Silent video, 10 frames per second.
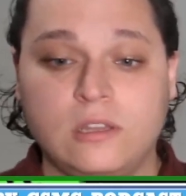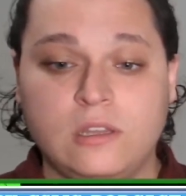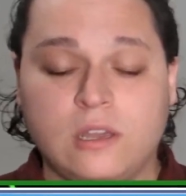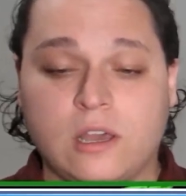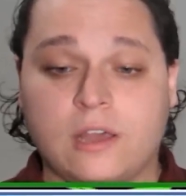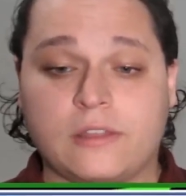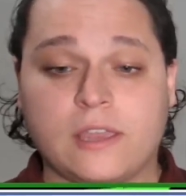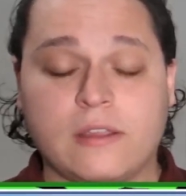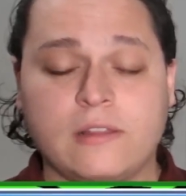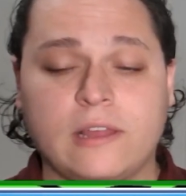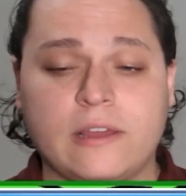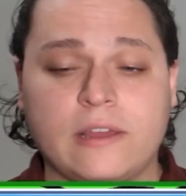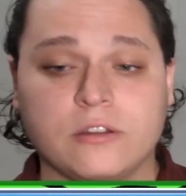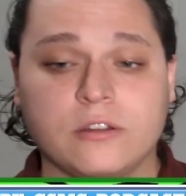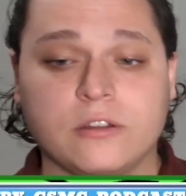Uh, the Carolina
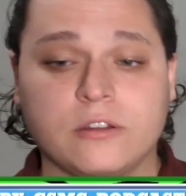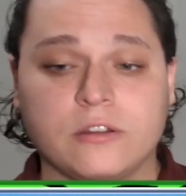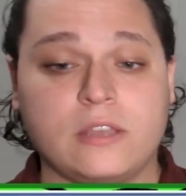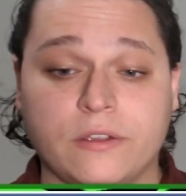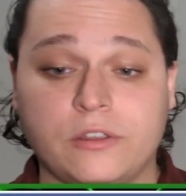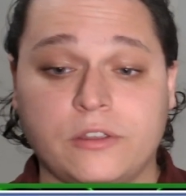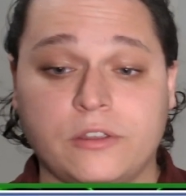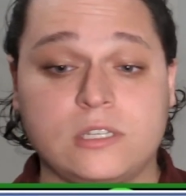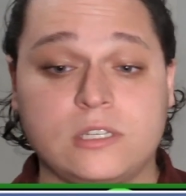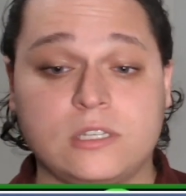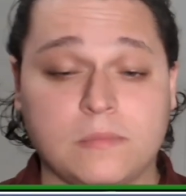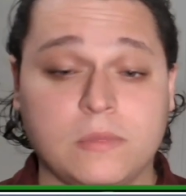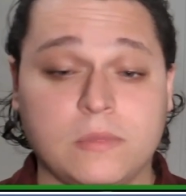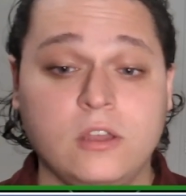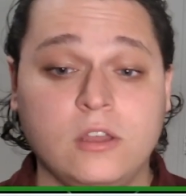Hurricanes are a very good team.
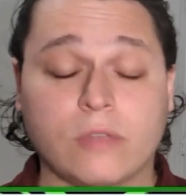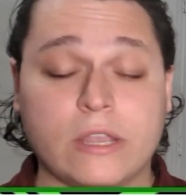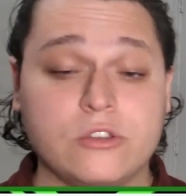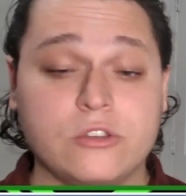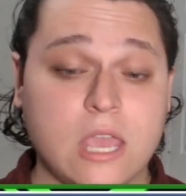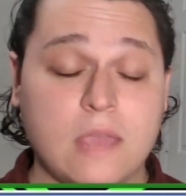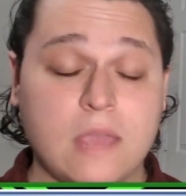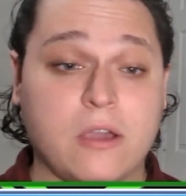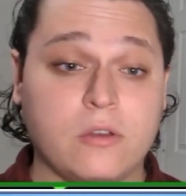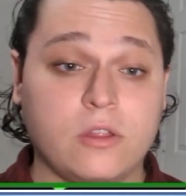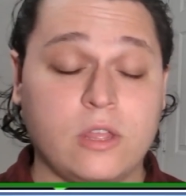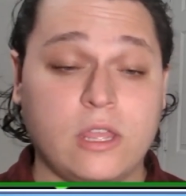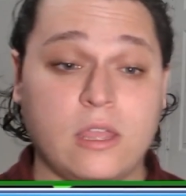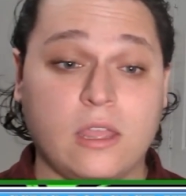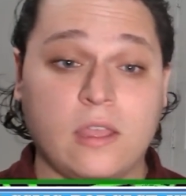The Rangers came out
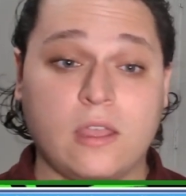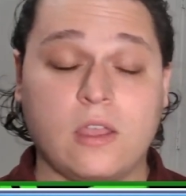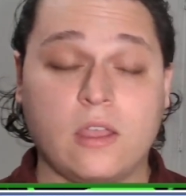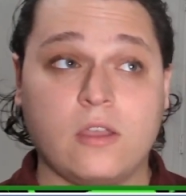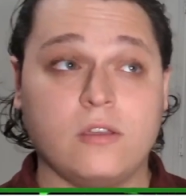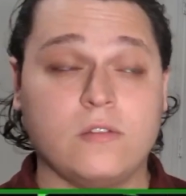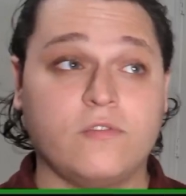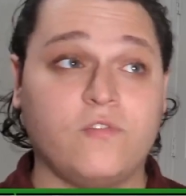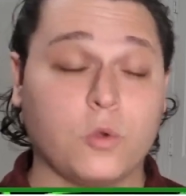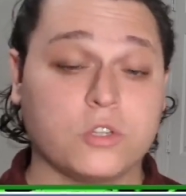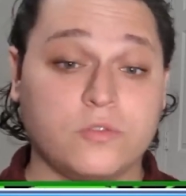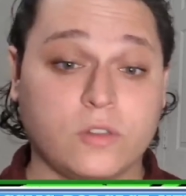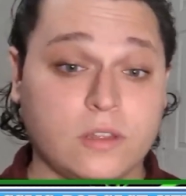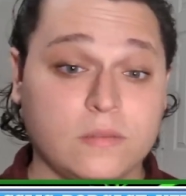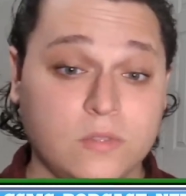
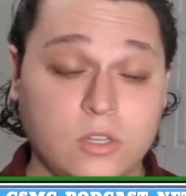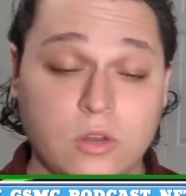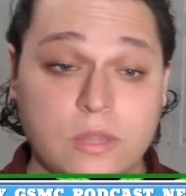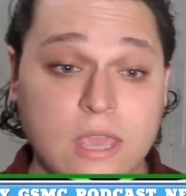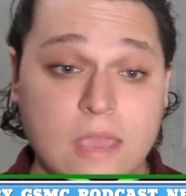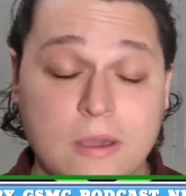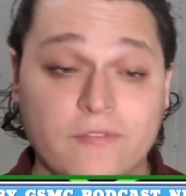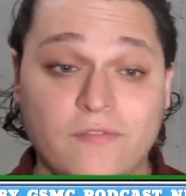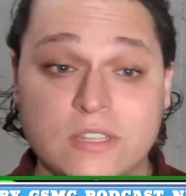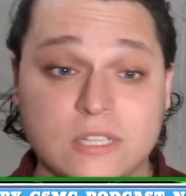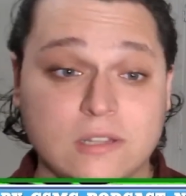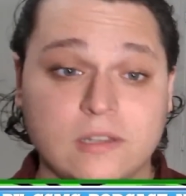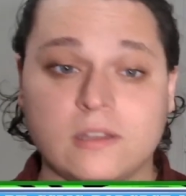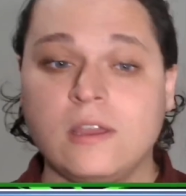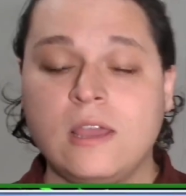forcefully you know, they came out
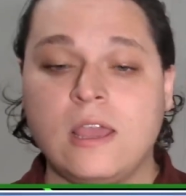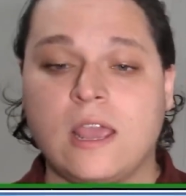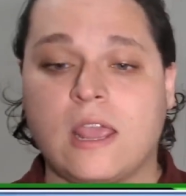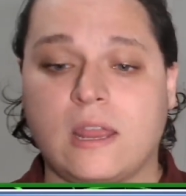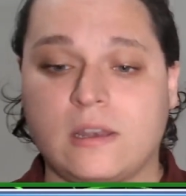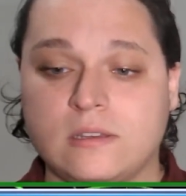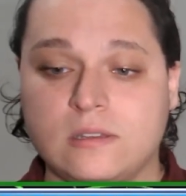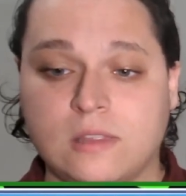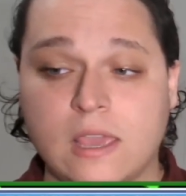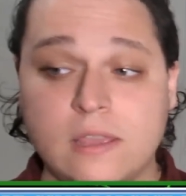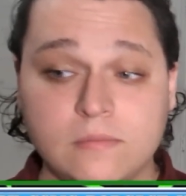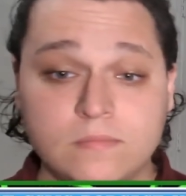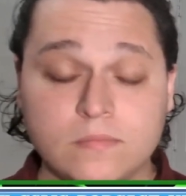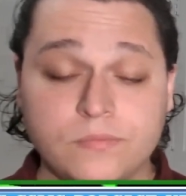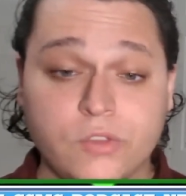physically and they
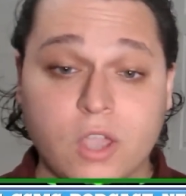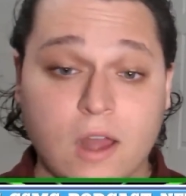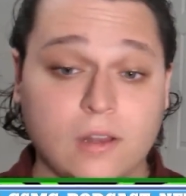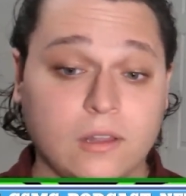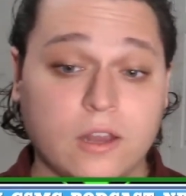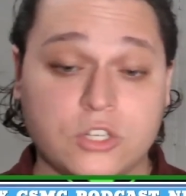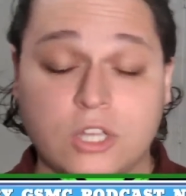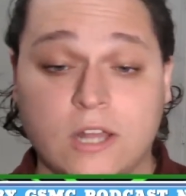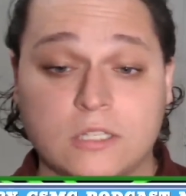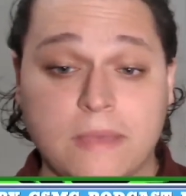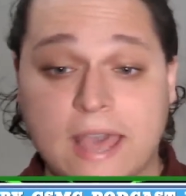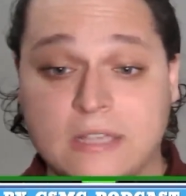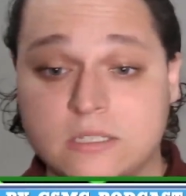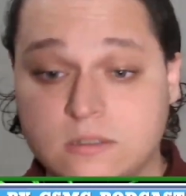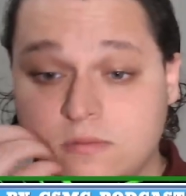got a lot of shots
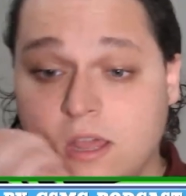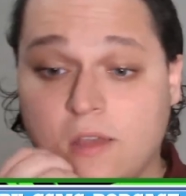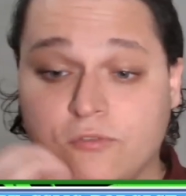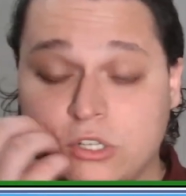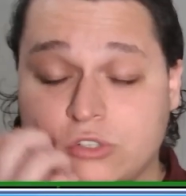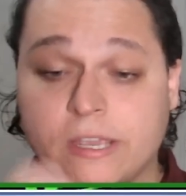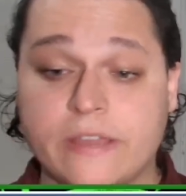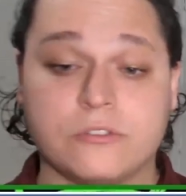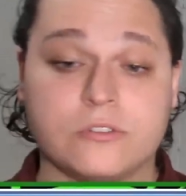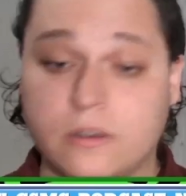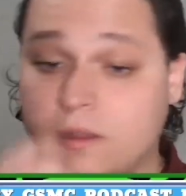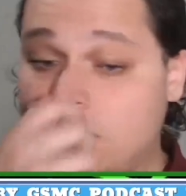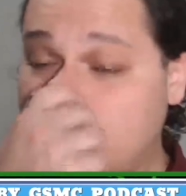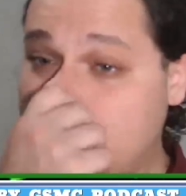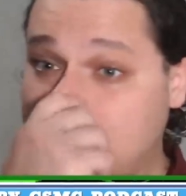past uh, Frederik Andersen.
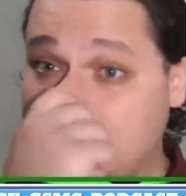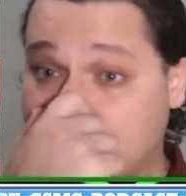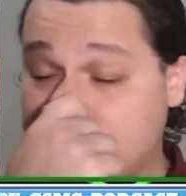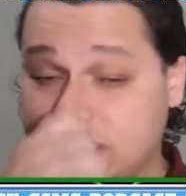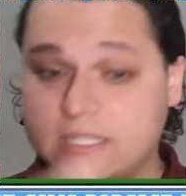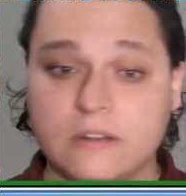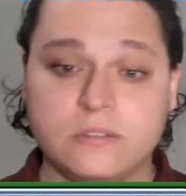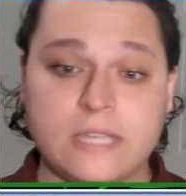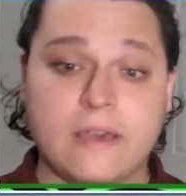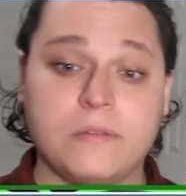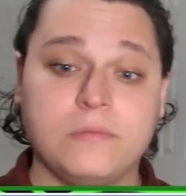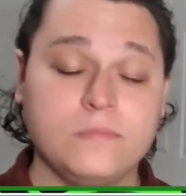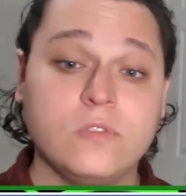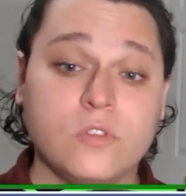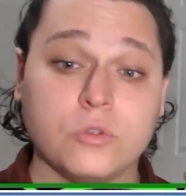Now, he settled down
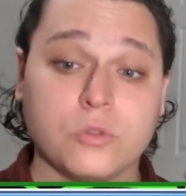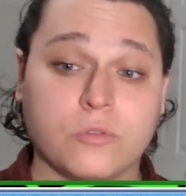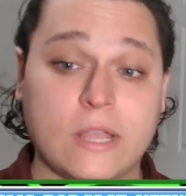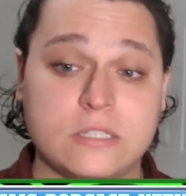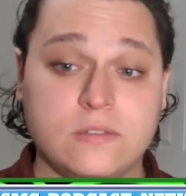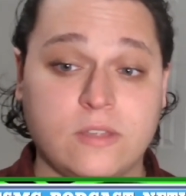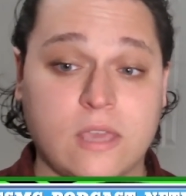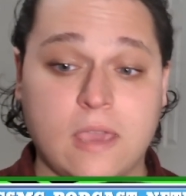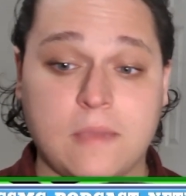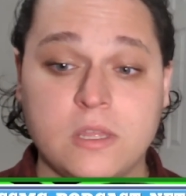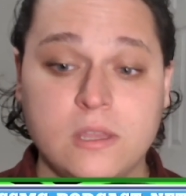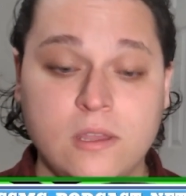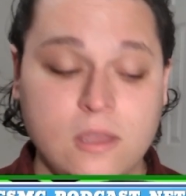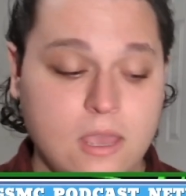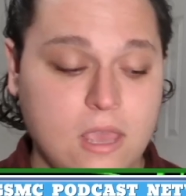through the rest of the game,
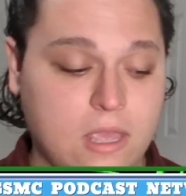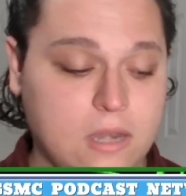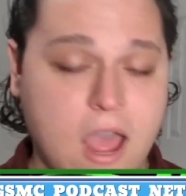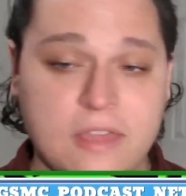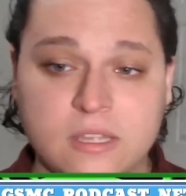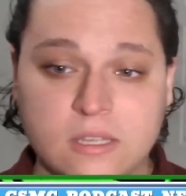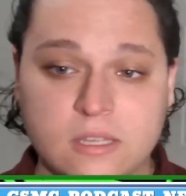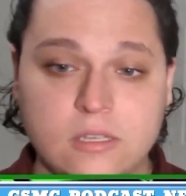and I think he